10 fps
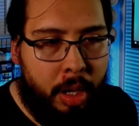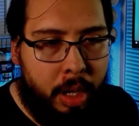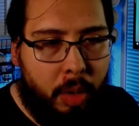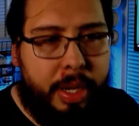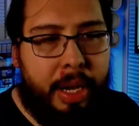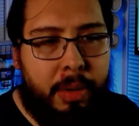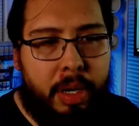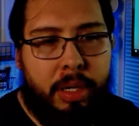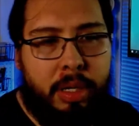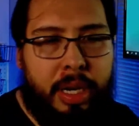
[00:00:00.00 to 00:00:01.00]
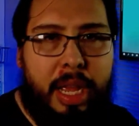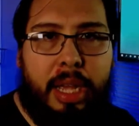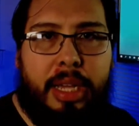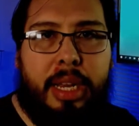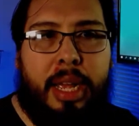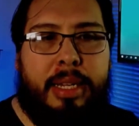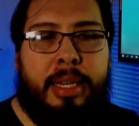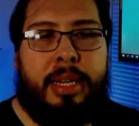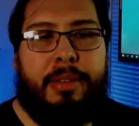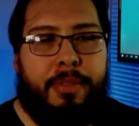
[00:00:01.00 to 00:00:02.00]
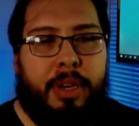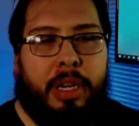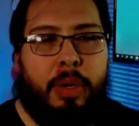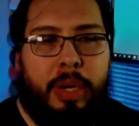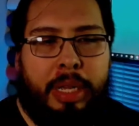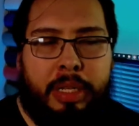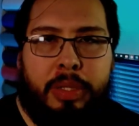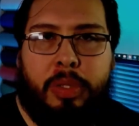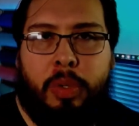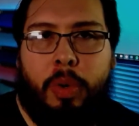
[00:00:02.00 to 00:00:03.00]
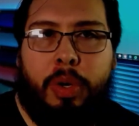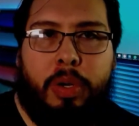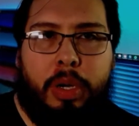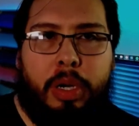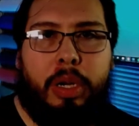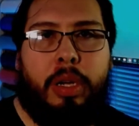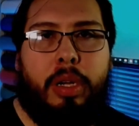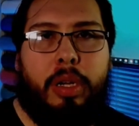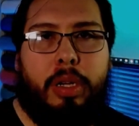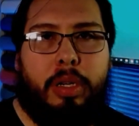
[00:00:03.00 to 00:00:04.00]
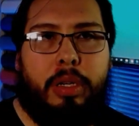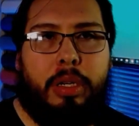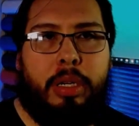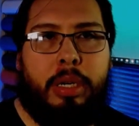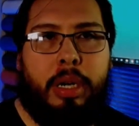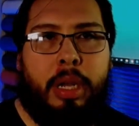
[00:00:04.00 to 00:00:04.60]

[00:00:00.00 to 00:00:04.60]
Okay, Ron. Yeah, I can definitely do like a tutorial on